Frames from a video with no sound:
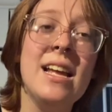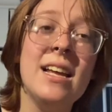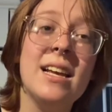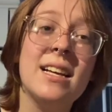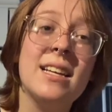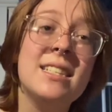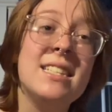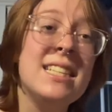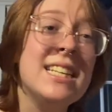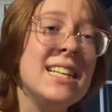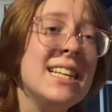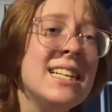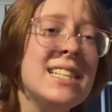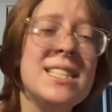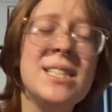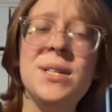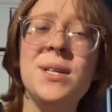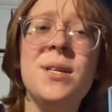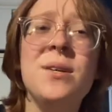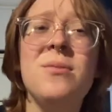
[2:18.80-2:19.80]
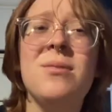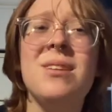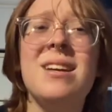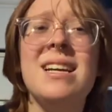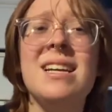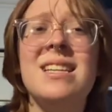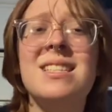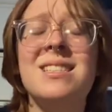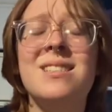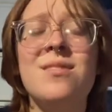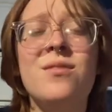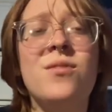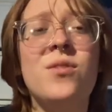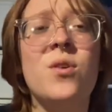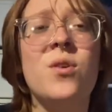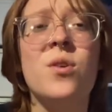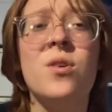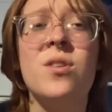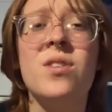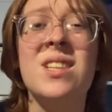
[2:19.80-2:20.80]
Cause he's the reason
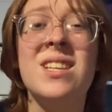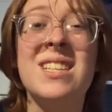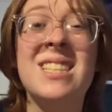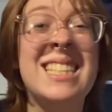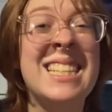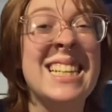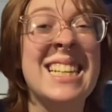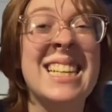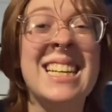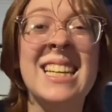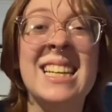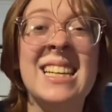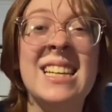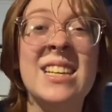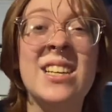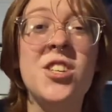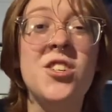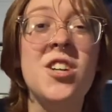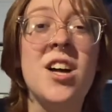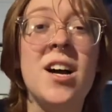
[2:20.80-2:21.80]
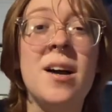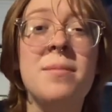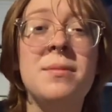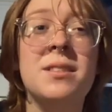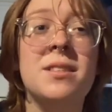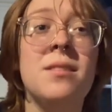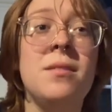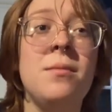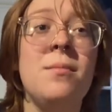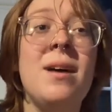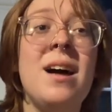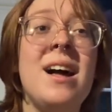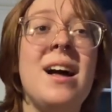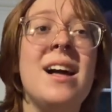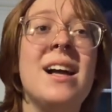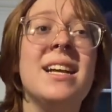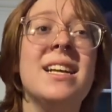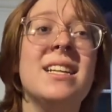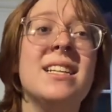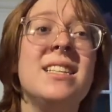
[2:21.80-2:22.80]
for the teardrops on
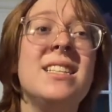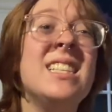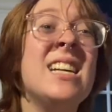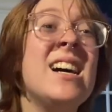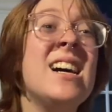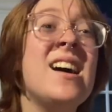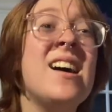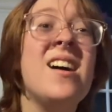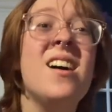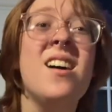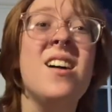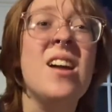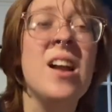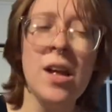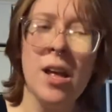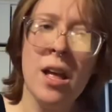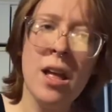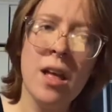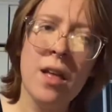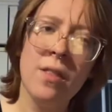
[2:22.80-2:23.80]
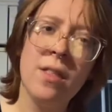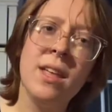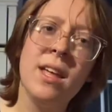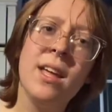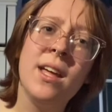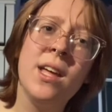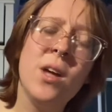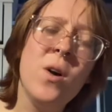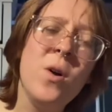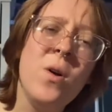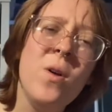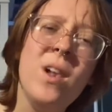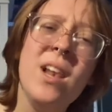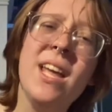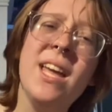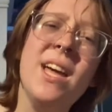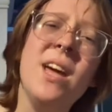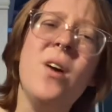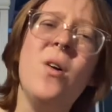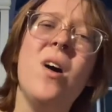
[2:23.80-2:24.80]
my guitar The
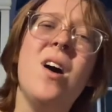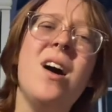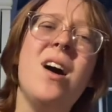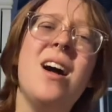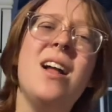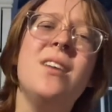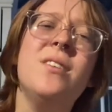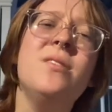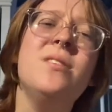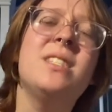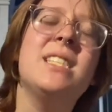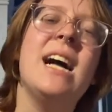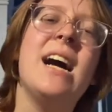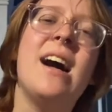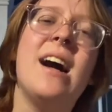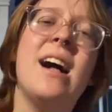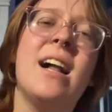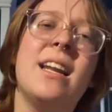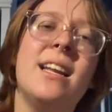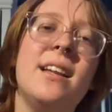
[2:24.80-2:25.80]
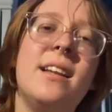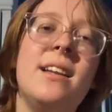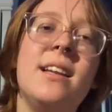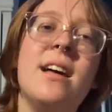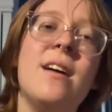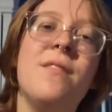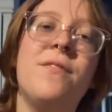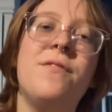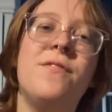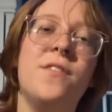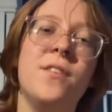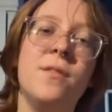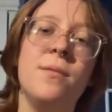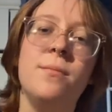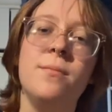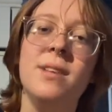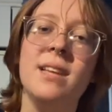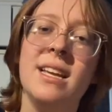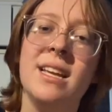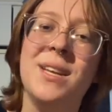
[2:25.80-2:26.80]
only one who's got enough for
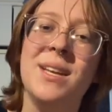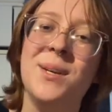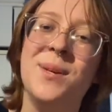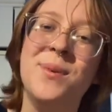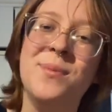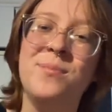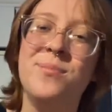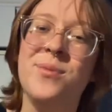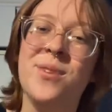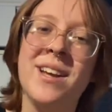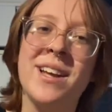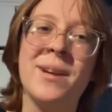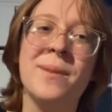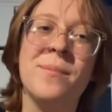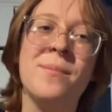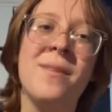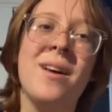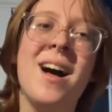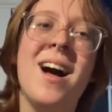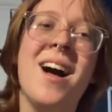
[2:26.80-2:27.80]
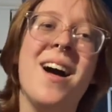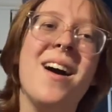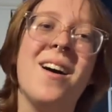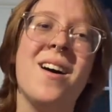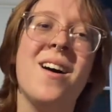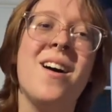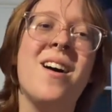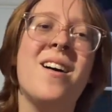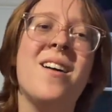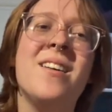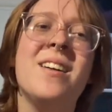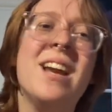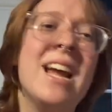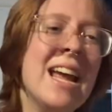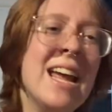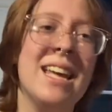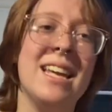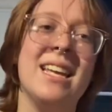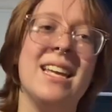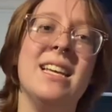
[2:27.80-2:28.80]
me to break my heart
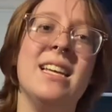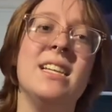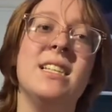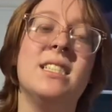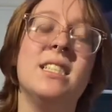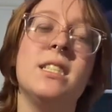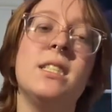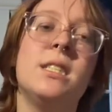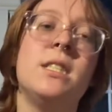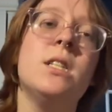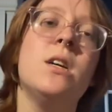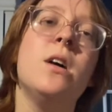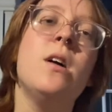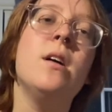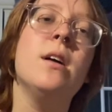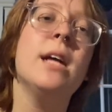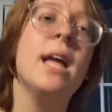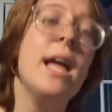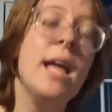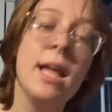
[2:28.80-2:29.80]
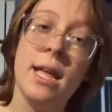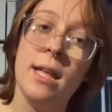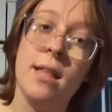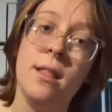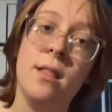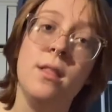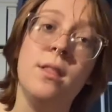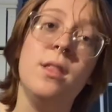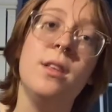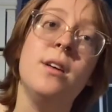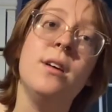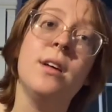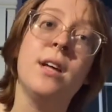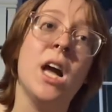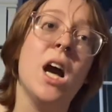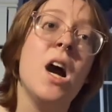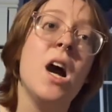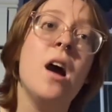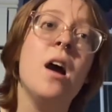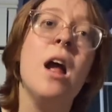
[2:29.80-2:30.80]
He's the song in the
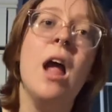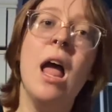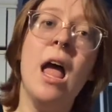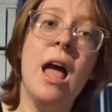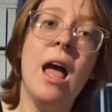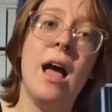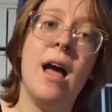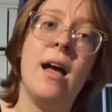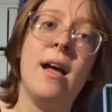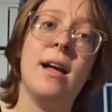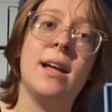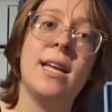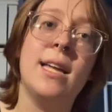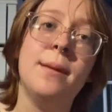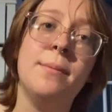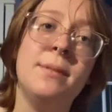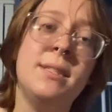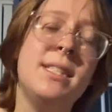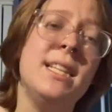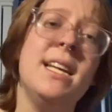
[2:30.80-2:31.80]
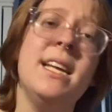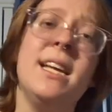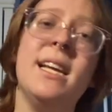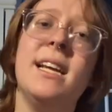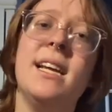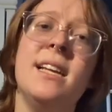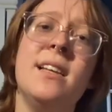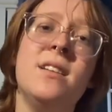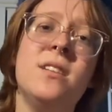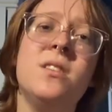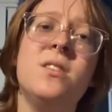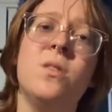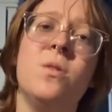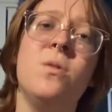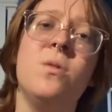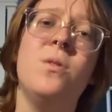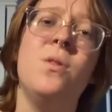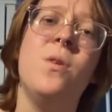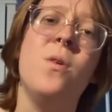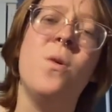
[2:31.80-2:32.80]
car I keep singing,
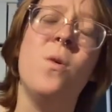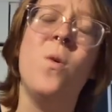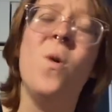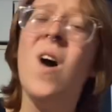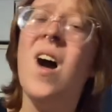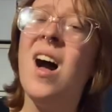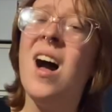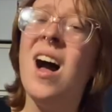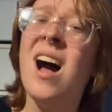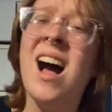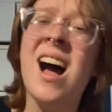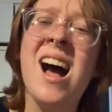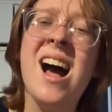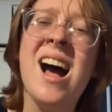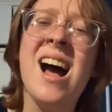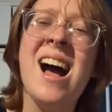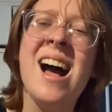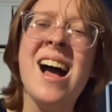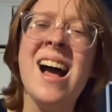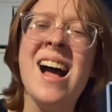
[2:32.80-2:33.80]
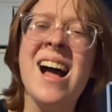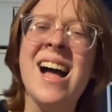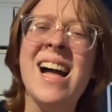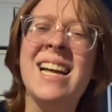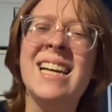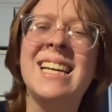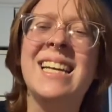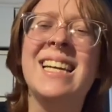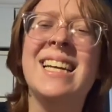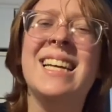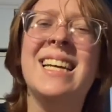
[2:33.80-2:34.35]
don't know why